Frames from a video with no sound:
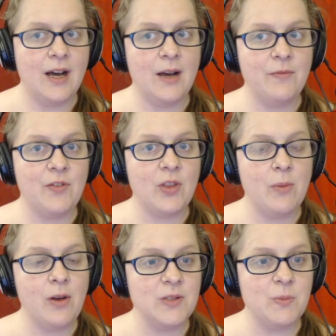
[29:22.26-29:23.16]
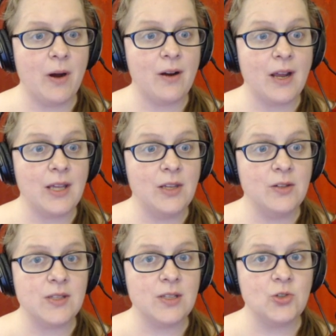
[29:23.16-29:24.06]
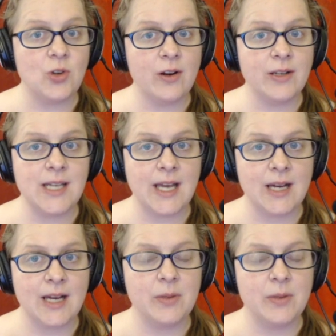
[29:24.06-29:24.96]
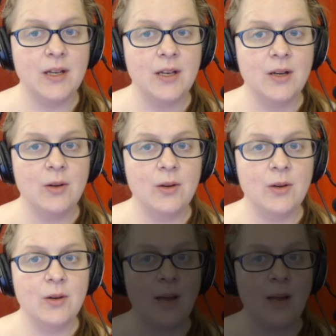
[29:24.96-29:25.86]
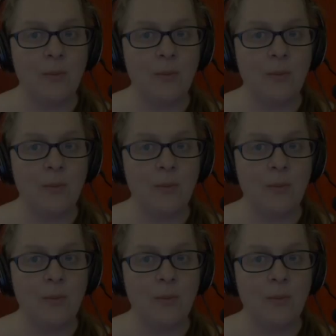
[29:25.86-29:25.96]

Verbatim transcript: Um, for the most part, I use the drawing tab when